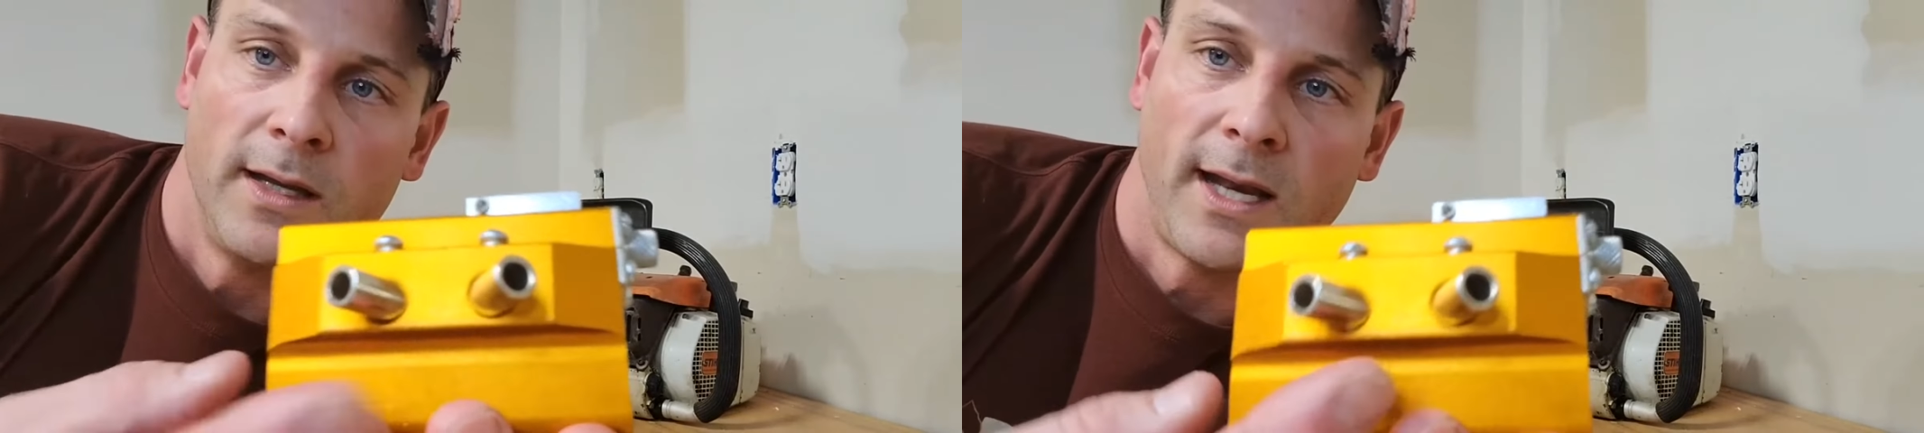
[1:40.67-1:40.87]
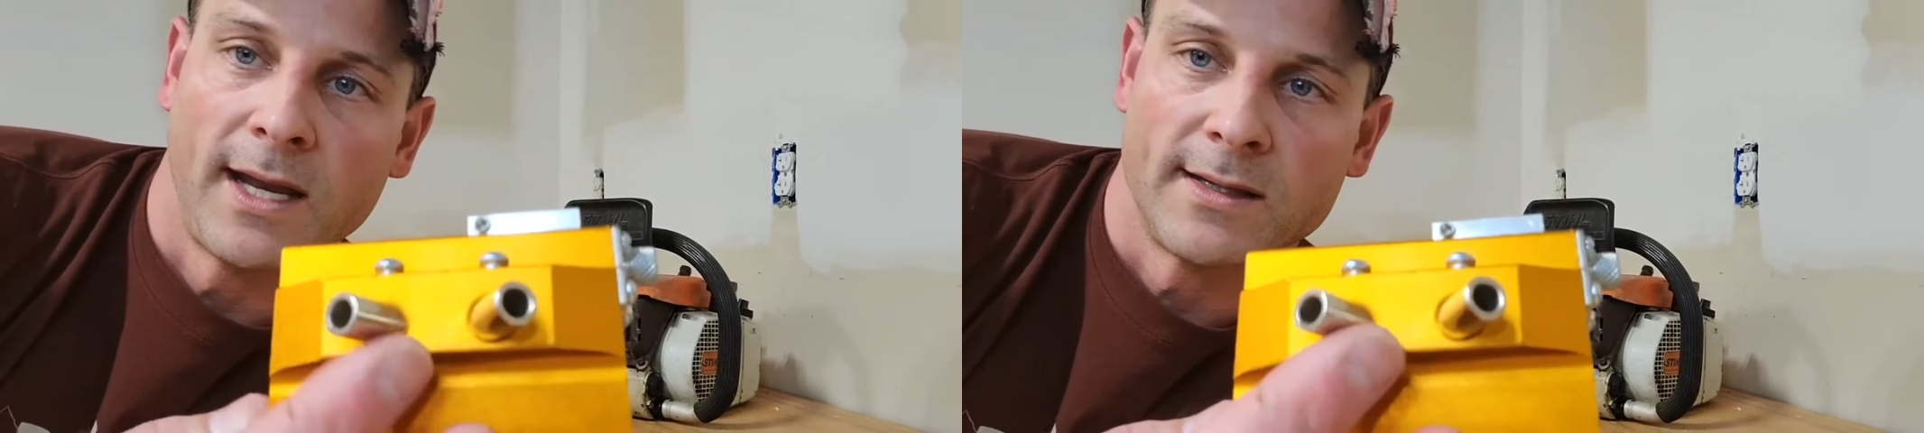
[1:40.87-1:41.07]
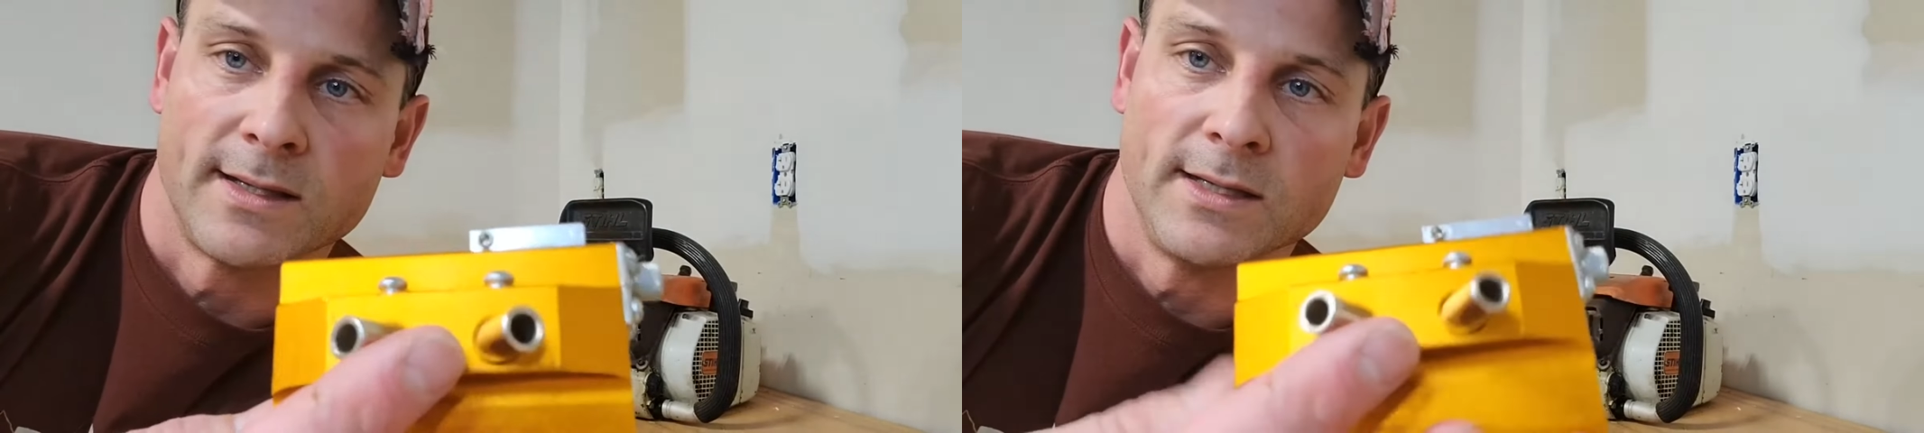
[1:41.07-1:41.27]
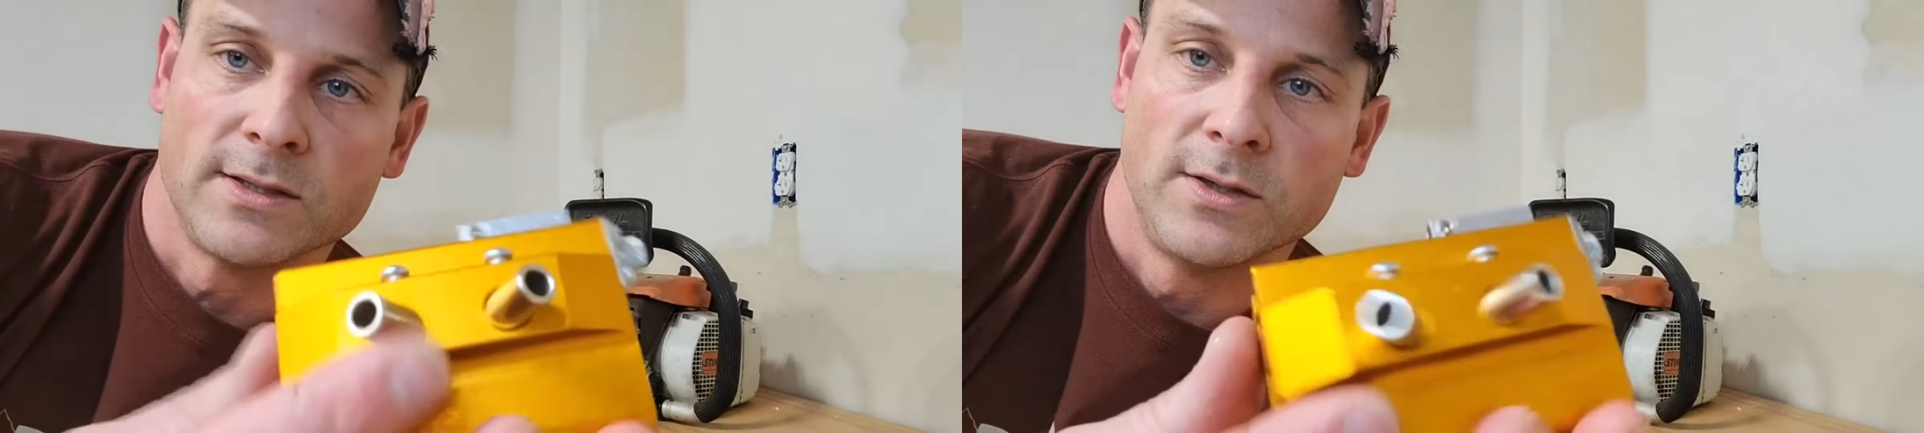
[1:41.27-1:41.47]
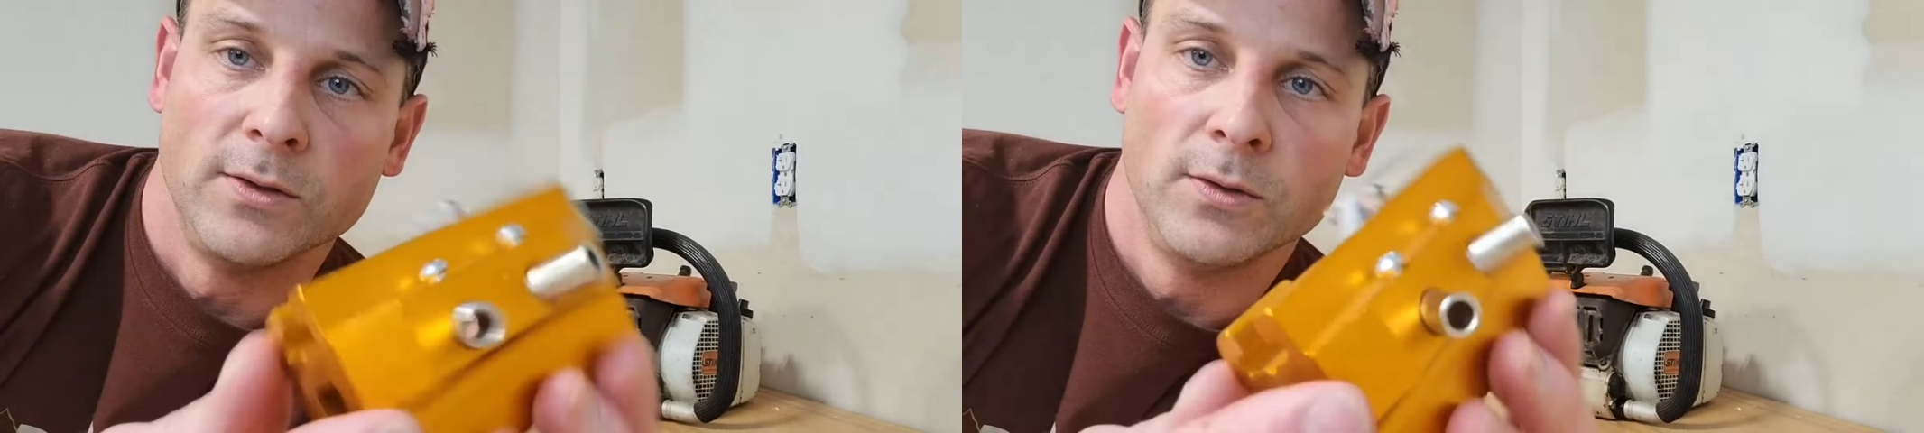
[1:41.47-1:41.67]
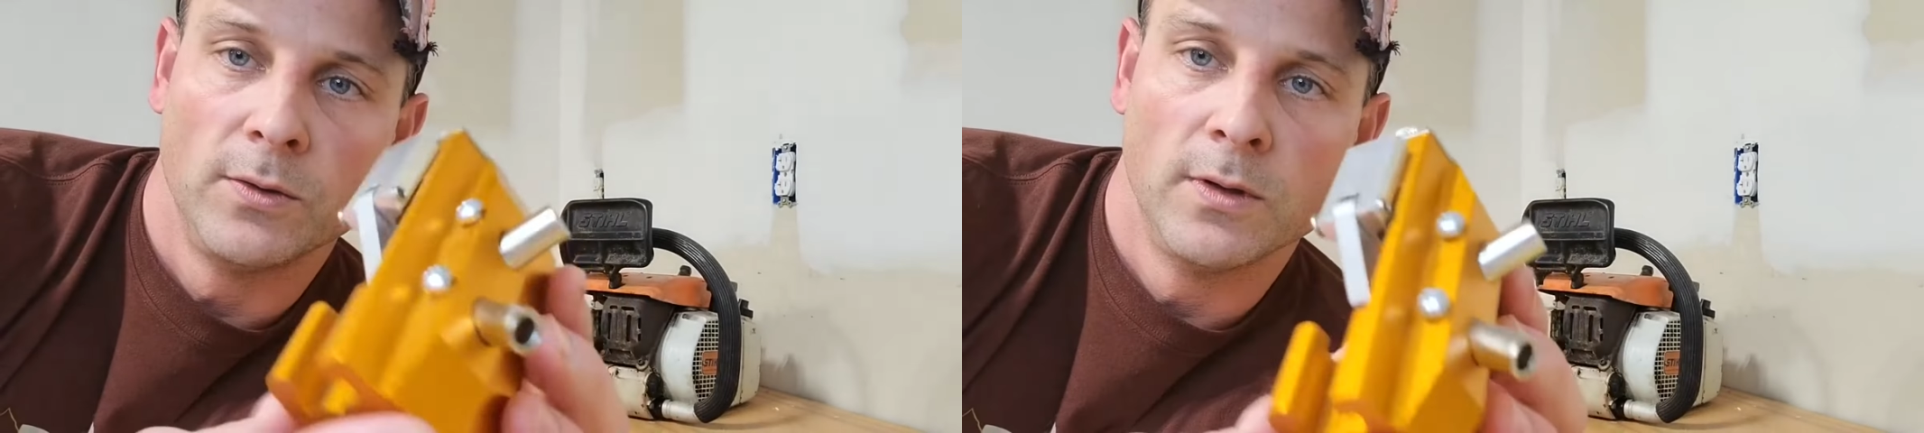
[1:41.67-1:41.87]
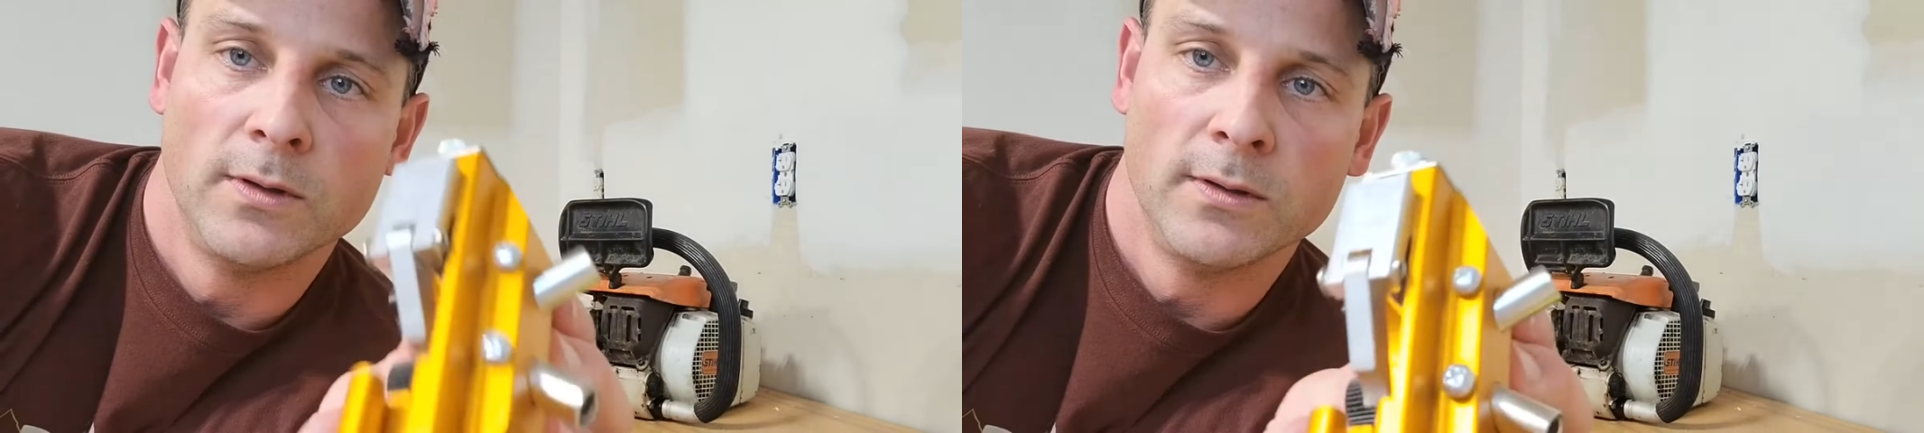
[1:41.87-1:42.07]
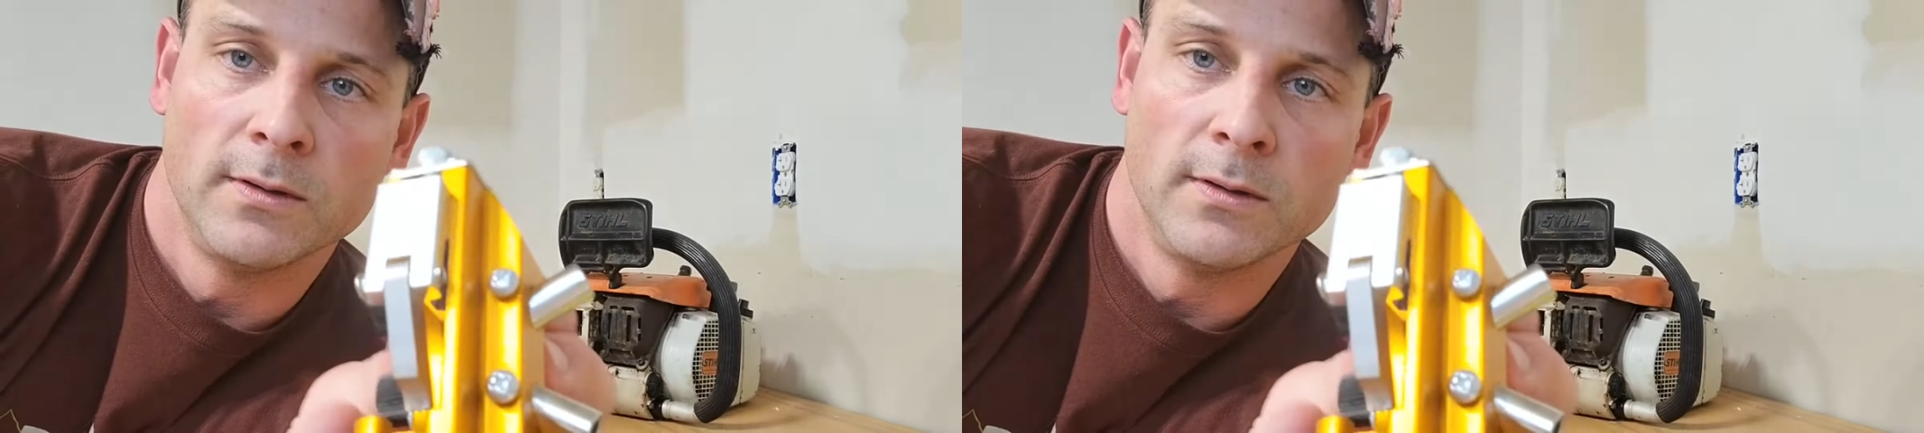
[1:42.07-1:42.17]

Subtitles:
it has these 2